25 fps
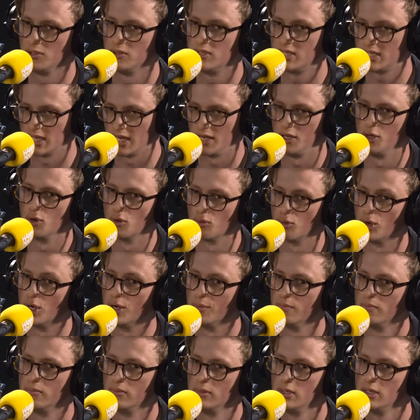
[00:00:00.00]
You'd sit in your
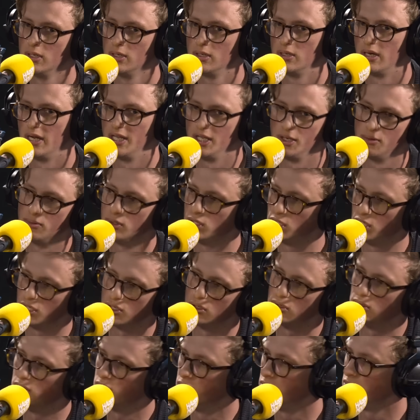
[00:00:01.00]
room and you would
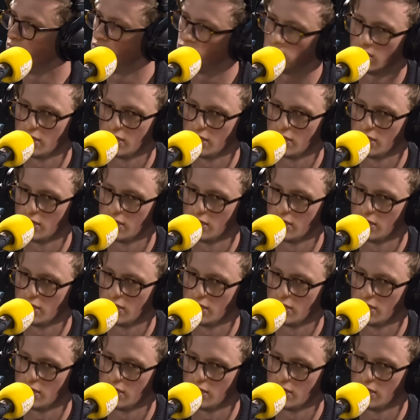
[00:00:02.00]
do